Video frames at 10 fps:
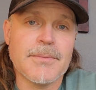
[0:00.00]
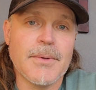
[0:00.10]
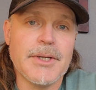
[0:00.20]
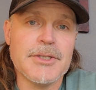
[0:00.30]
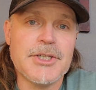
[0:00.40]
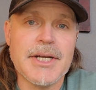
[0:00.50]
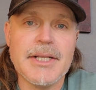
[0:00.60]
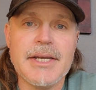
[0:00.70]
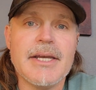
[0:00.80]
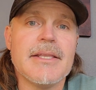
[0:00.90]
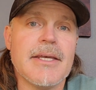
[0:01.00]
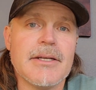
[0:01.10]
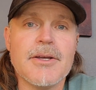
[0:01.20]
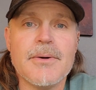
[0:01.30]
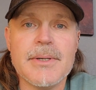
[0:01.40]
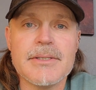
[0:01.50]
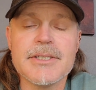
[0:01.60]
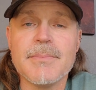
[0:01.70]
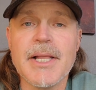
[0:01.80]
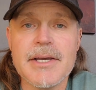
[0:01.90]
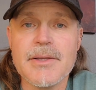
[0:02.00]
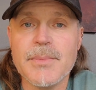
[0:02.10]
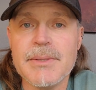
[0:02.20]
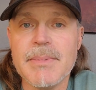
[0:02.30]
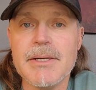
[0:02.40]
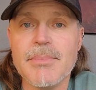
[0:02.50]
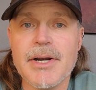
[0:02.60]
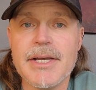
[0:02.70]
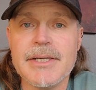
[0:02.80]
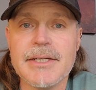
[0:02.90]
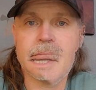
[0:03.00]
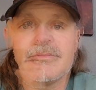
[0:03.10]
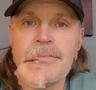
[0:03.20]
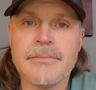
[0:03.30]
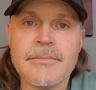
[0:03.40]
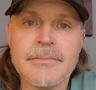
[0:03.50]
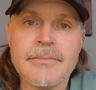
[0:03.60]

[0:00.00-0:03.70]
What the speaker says: royal jelly and then go and supply them with bee bread and other.